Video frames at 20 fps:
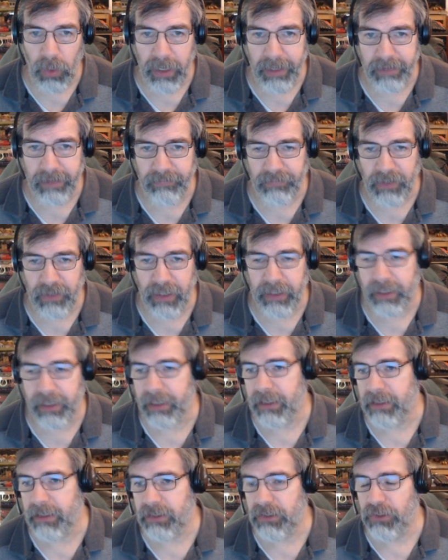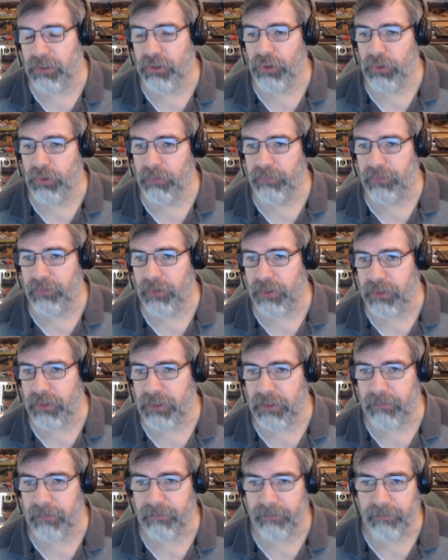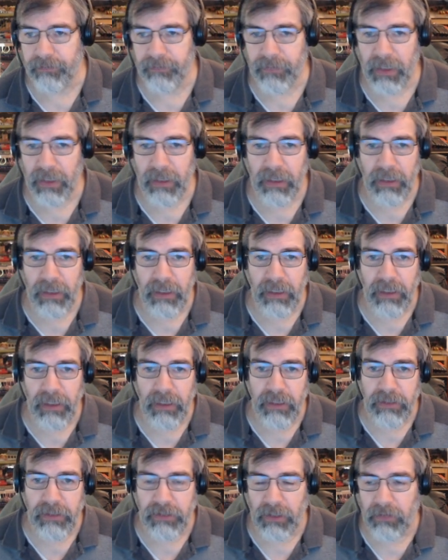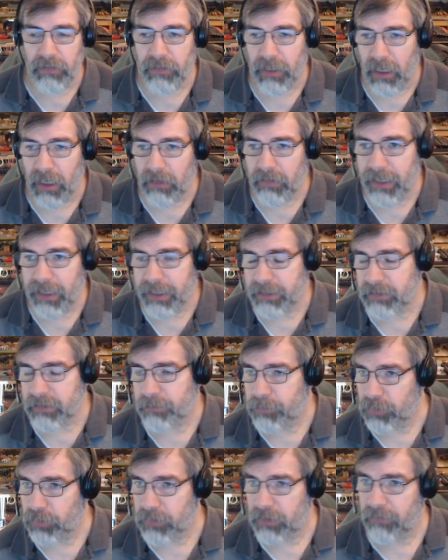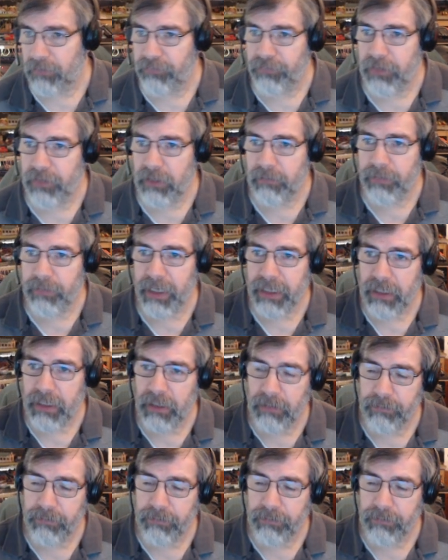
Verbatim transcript: Wi-Fi is the new version. So now let's put the feedback